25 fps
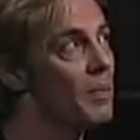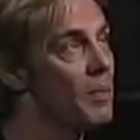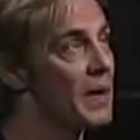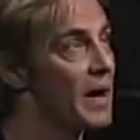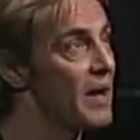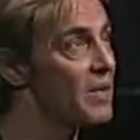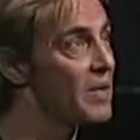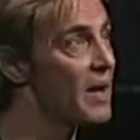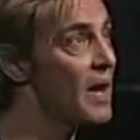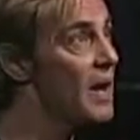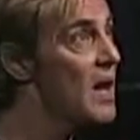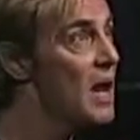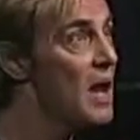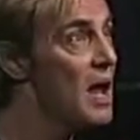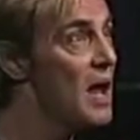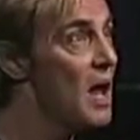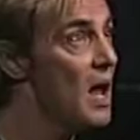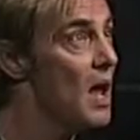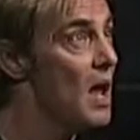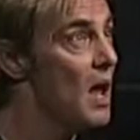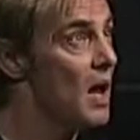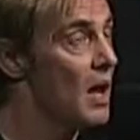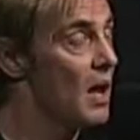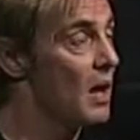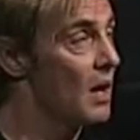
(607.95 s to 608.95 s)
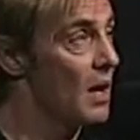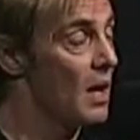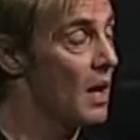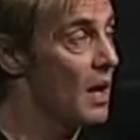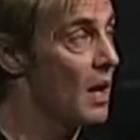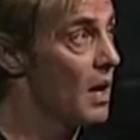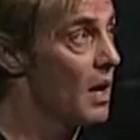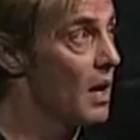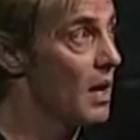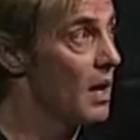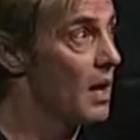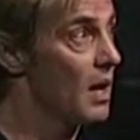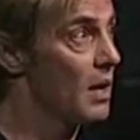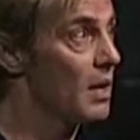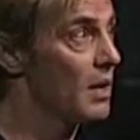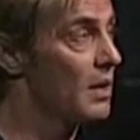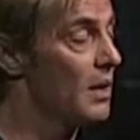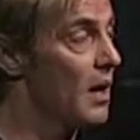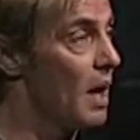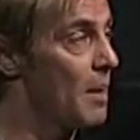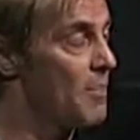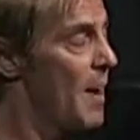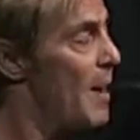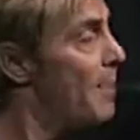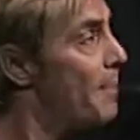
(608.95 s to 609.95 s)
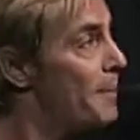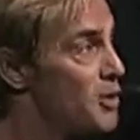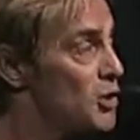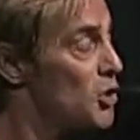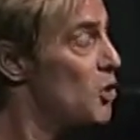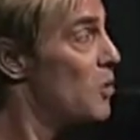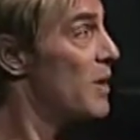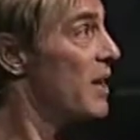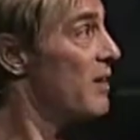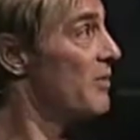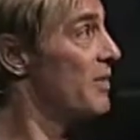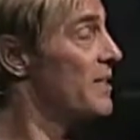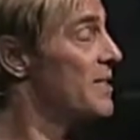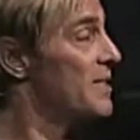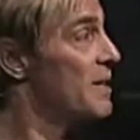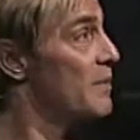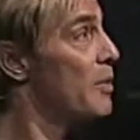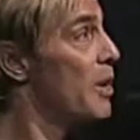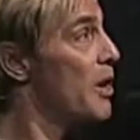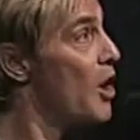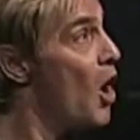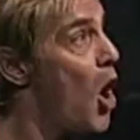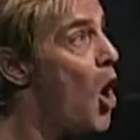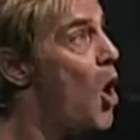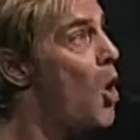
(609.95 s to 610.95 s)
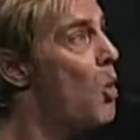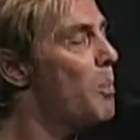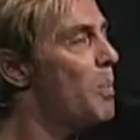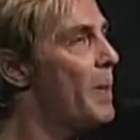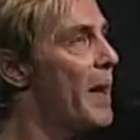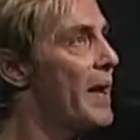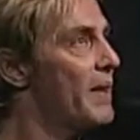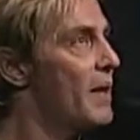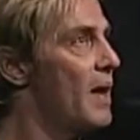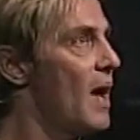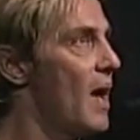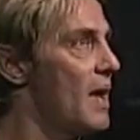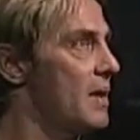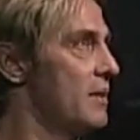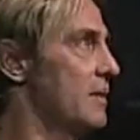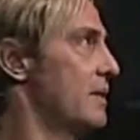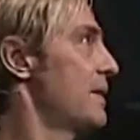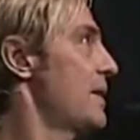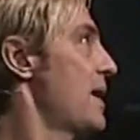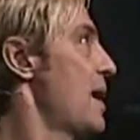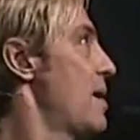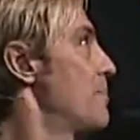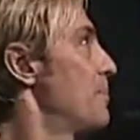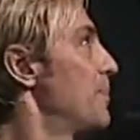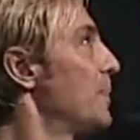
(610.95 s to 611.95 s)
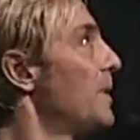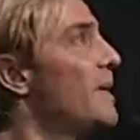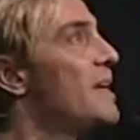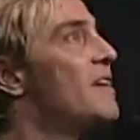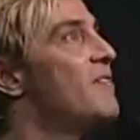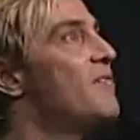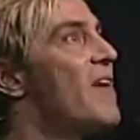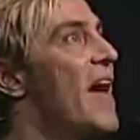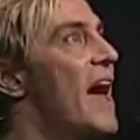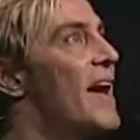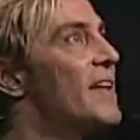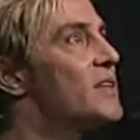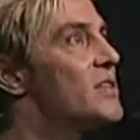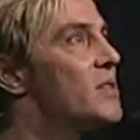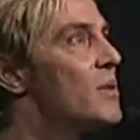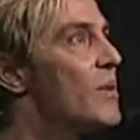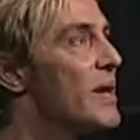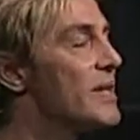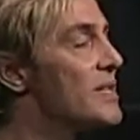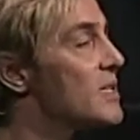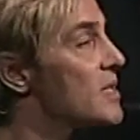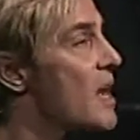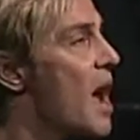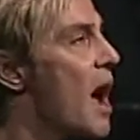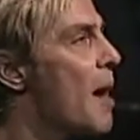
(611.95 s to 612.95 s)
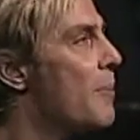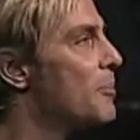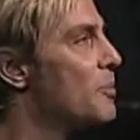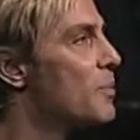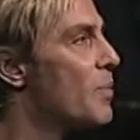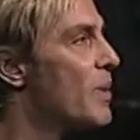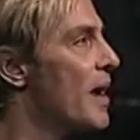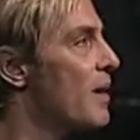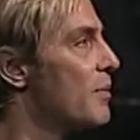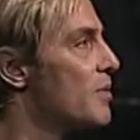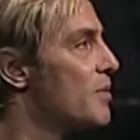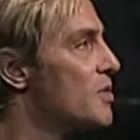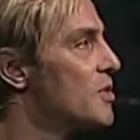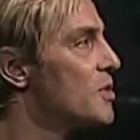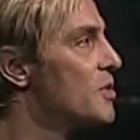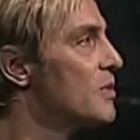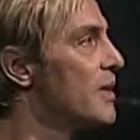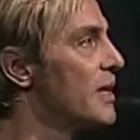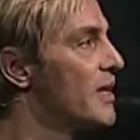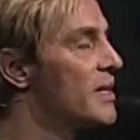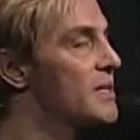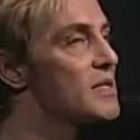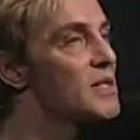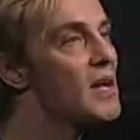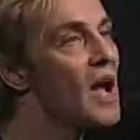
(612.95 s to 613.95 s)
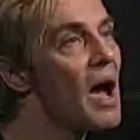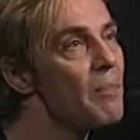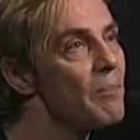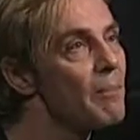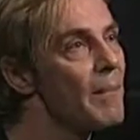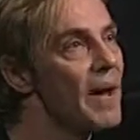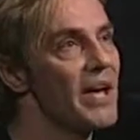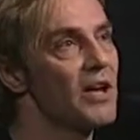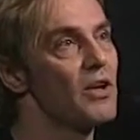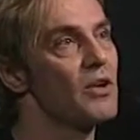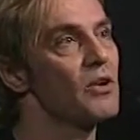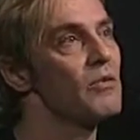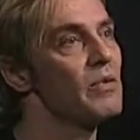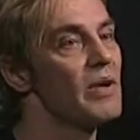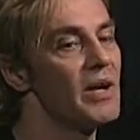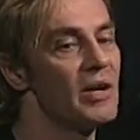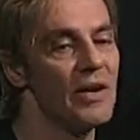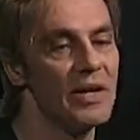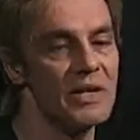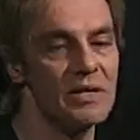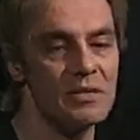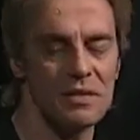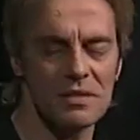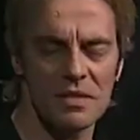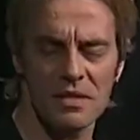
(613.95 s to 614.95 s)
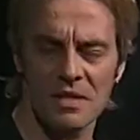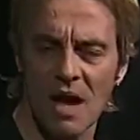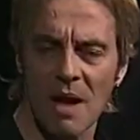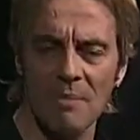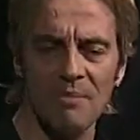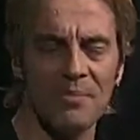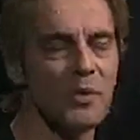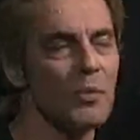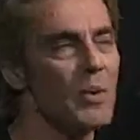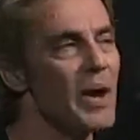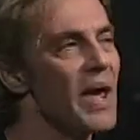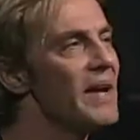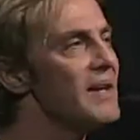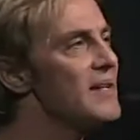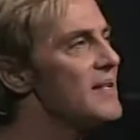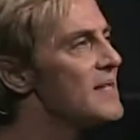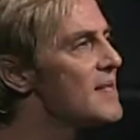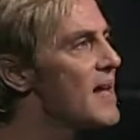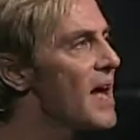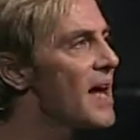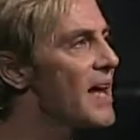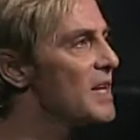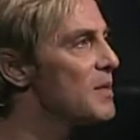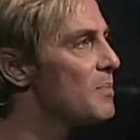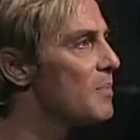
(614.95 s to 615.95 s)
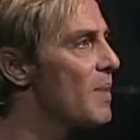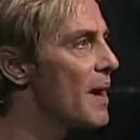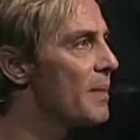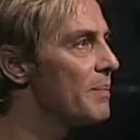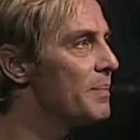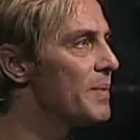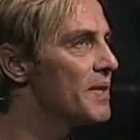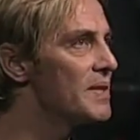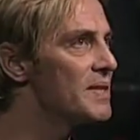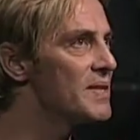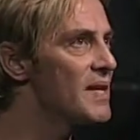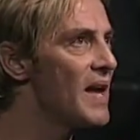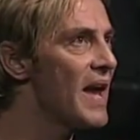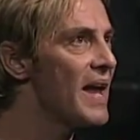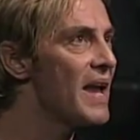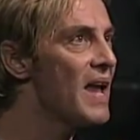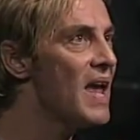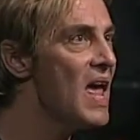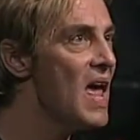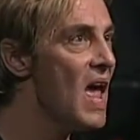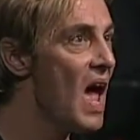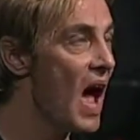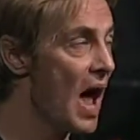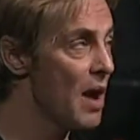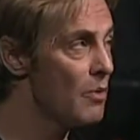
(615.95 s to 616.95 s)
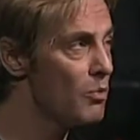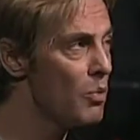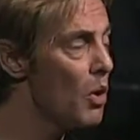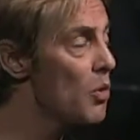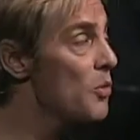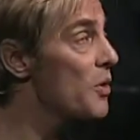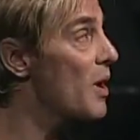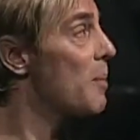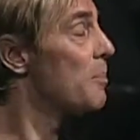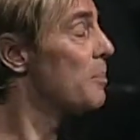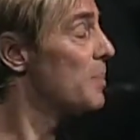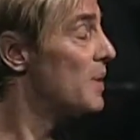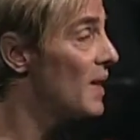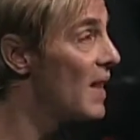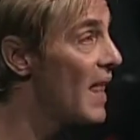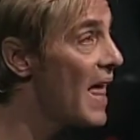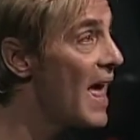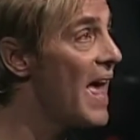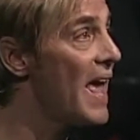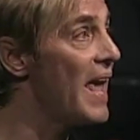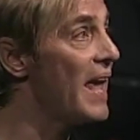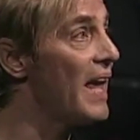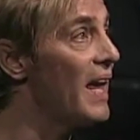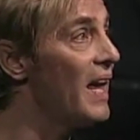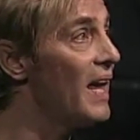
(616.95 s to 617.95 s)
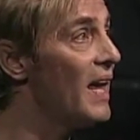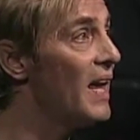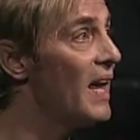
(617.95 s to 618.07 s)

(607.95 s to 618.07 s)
And I thought, a puppet show giving someone hope, I can't believe that. So I stopped what I was doing. I stopped my career. I stopped the way I designed puppets. I wrote a play.